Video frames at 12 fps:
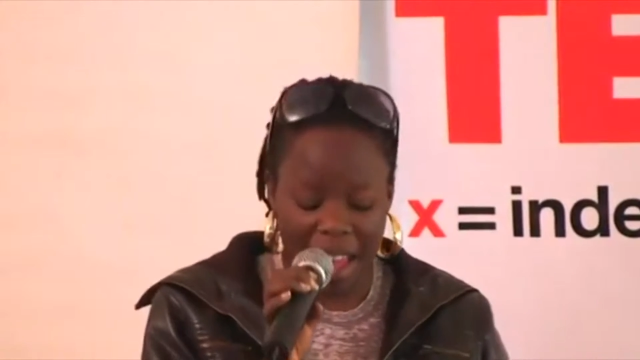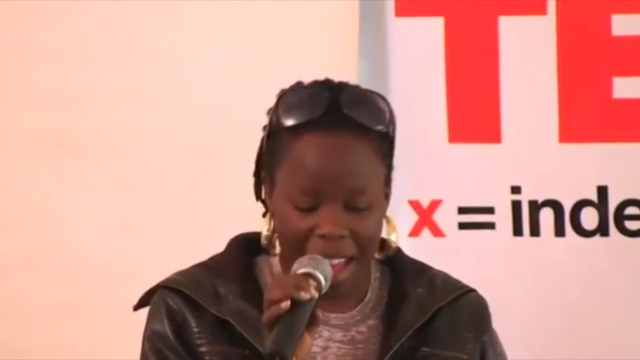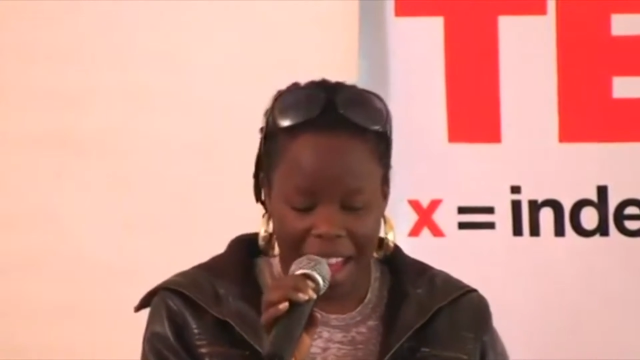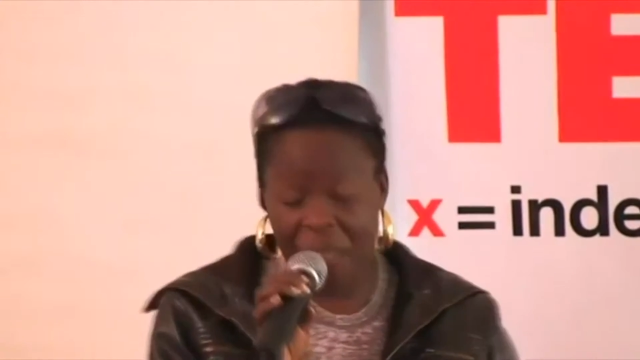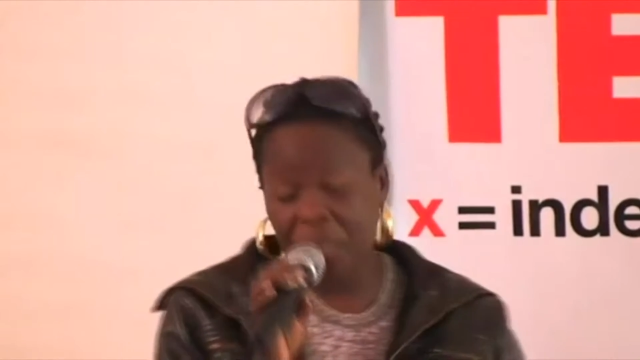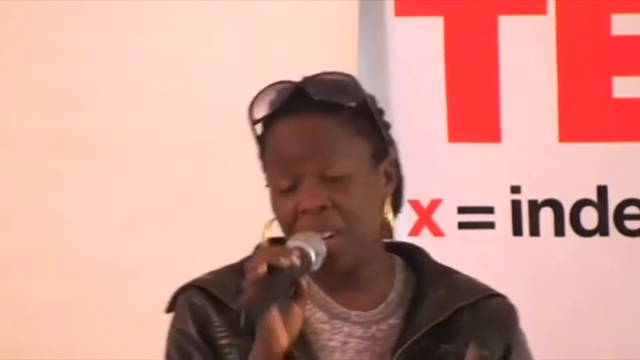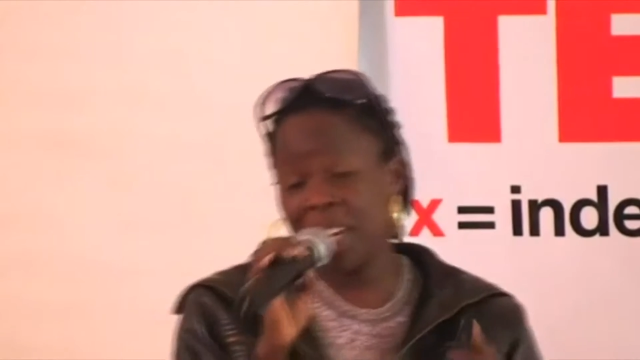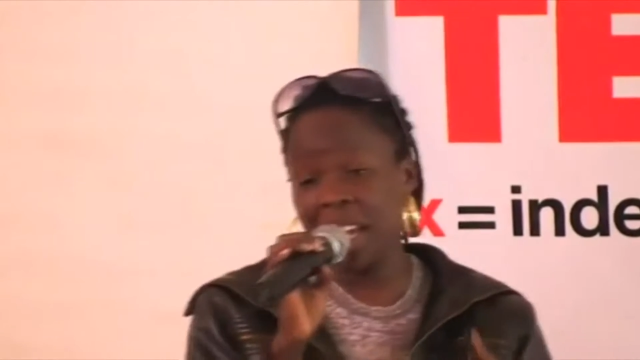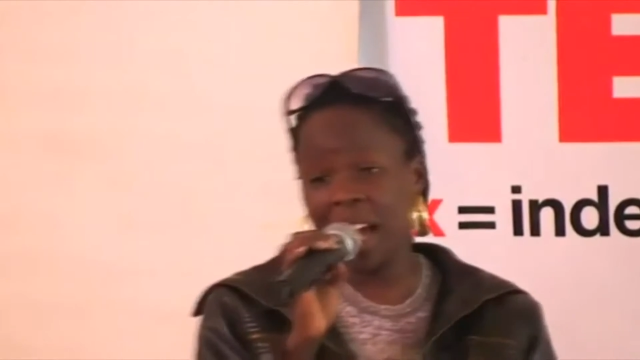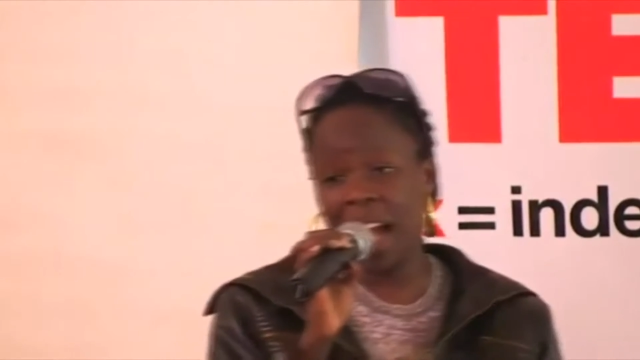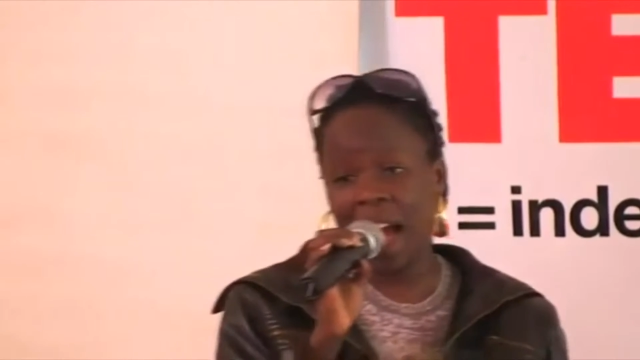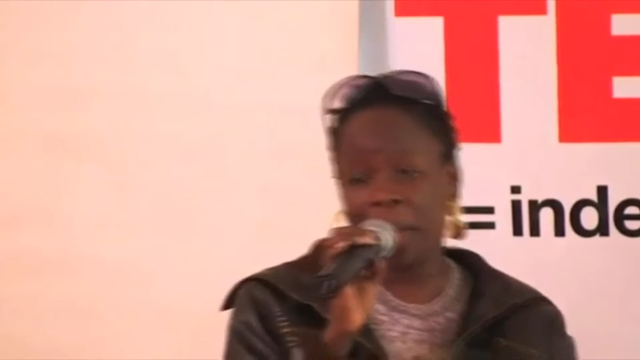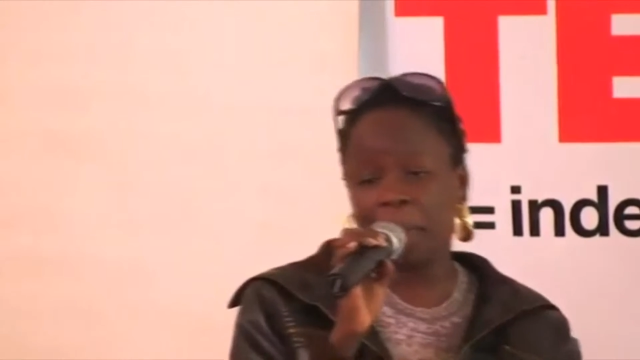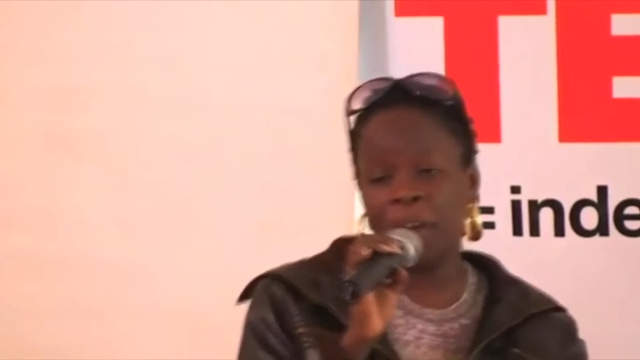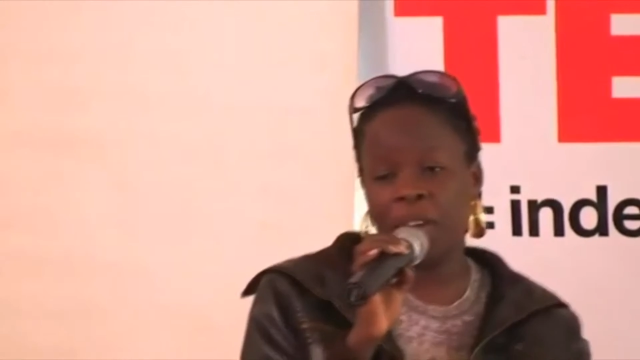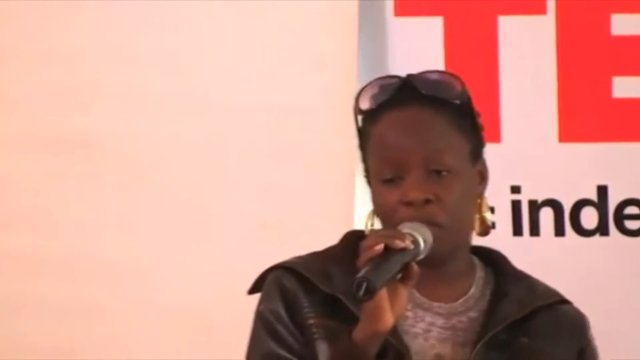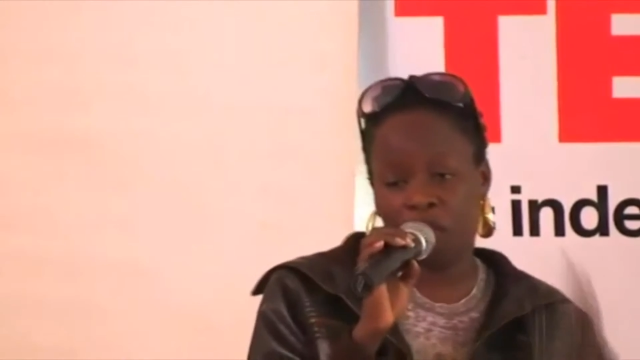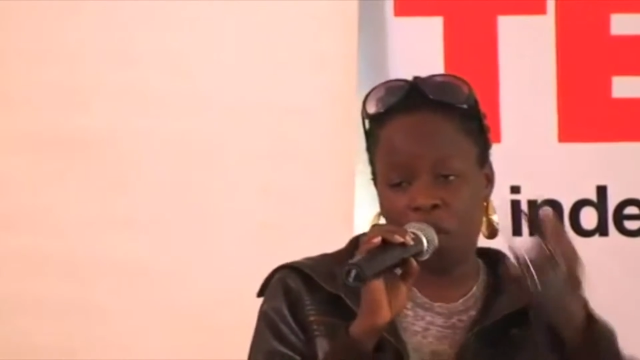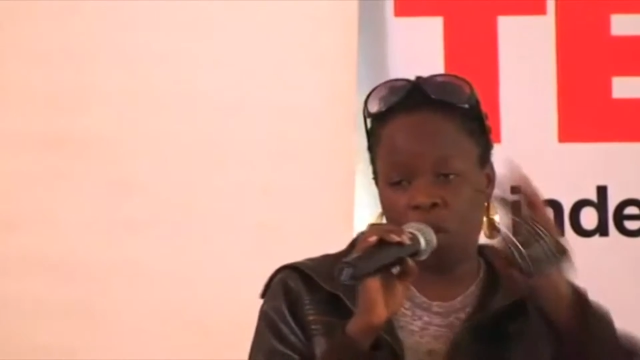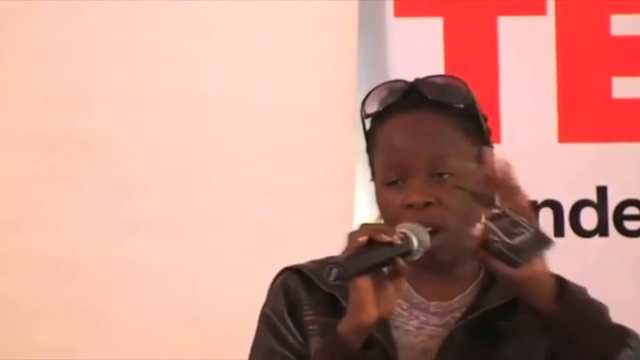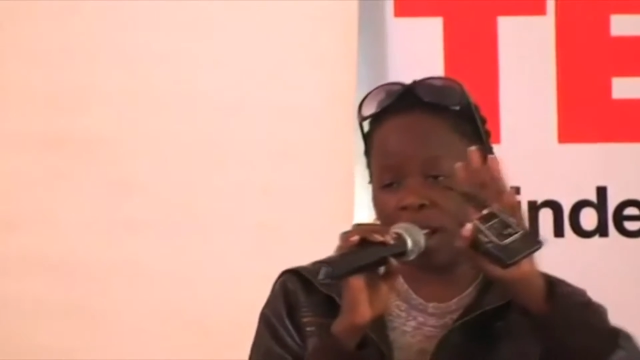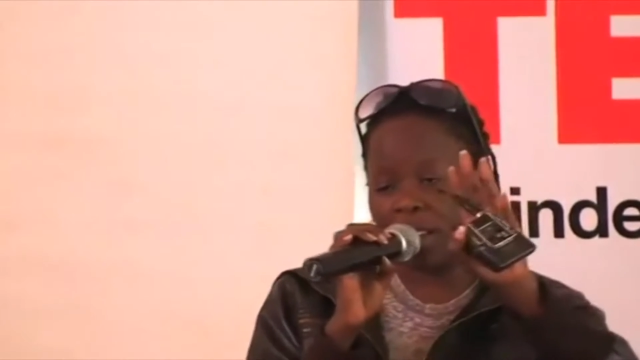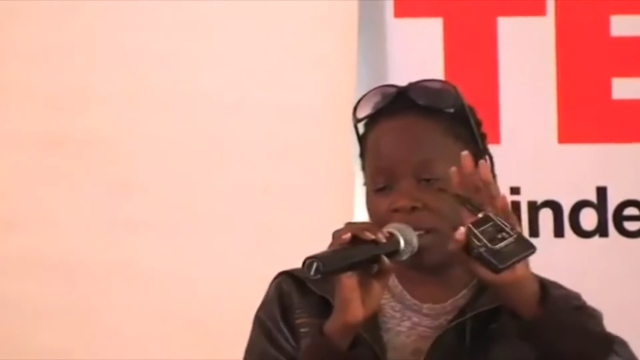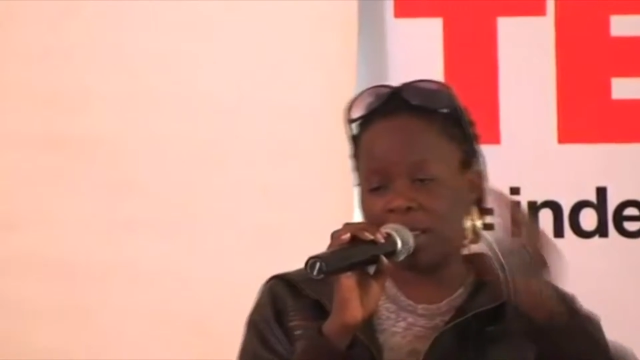Every year I pick 4
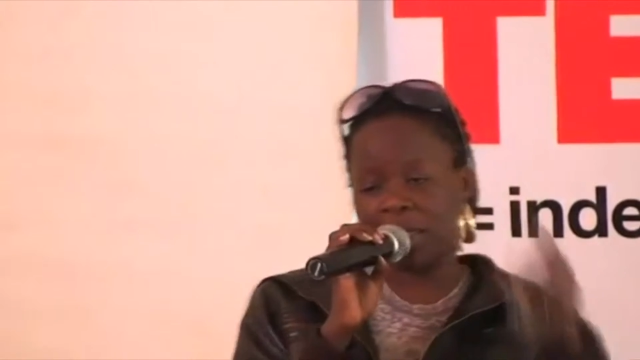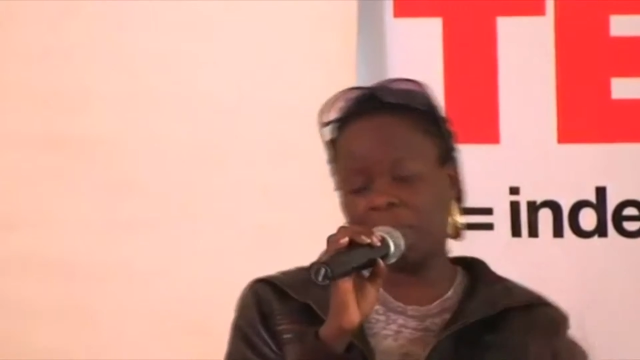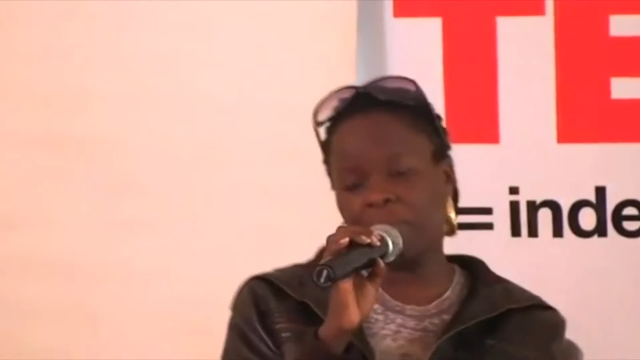girls